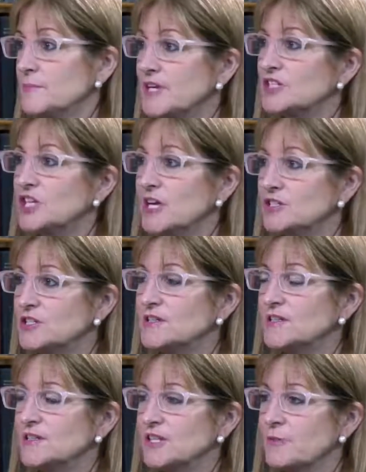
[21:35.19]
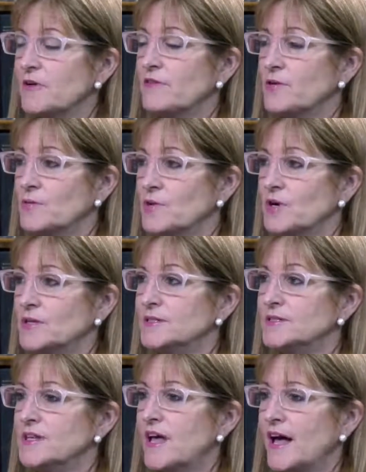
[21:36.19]
big changes in some of the
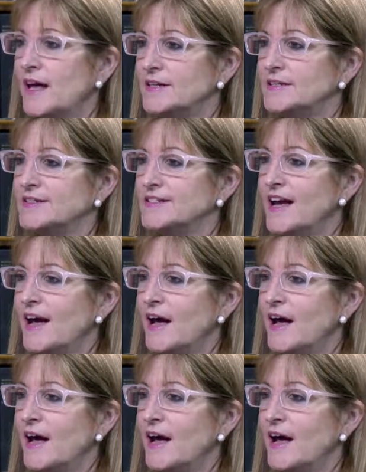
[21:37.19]
wards, and